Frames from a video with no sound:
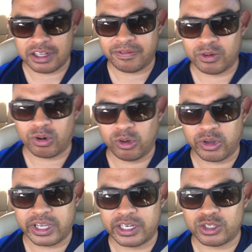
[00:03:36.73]
If you are
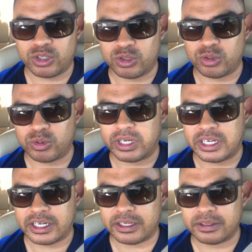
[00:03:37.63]
looking
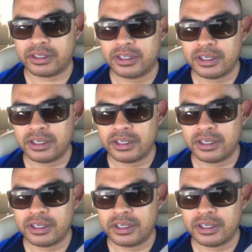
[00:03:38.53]
to